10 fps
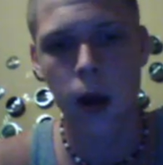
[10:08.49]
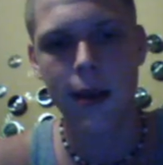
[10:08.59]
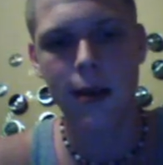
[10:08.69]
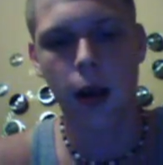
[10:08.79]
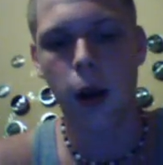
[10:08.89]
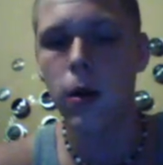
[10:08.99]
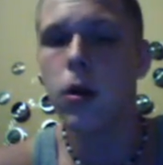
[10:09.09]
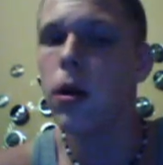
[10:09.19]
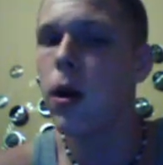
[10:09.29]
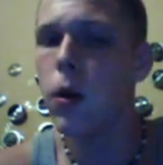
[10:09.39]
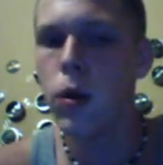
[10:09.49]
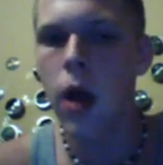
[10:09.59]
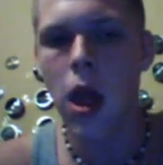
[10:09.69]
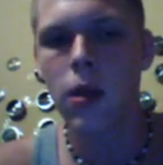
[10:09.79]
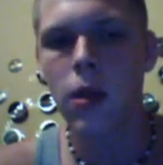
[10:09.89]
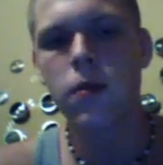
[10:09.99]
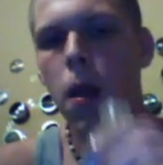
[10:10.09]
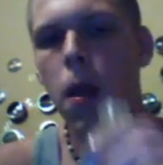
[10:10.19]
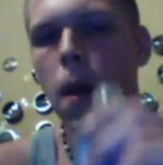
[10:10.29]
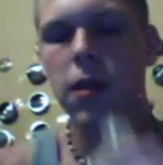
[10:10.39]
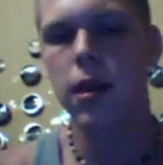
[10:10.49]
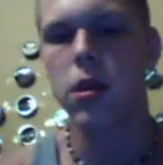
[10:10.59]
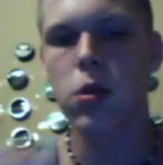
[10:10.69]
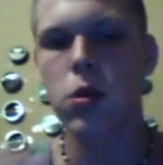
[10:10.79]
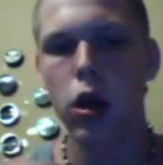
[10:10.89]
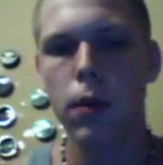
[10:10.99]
He's like, all you do, get the straw